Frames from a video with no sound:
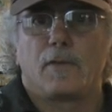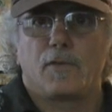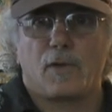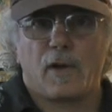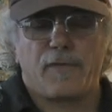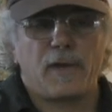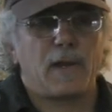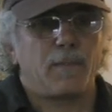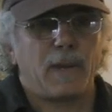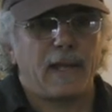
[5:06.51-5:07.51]
Soften
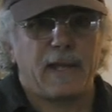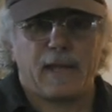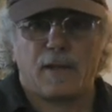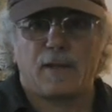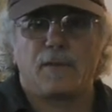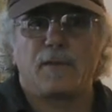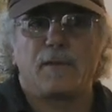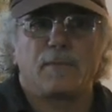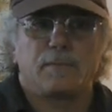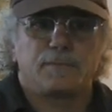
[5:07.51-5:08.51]
up my hand.
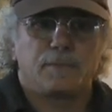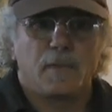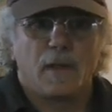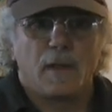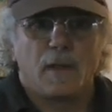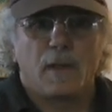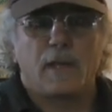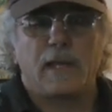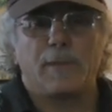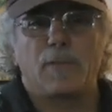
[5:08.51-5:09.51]

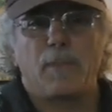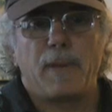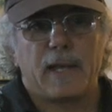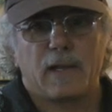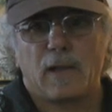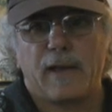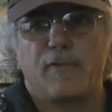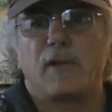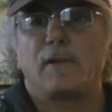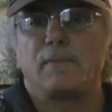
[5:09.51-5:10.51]
Keep the pick
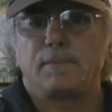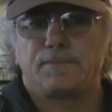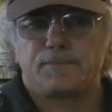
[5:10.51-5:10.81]
level.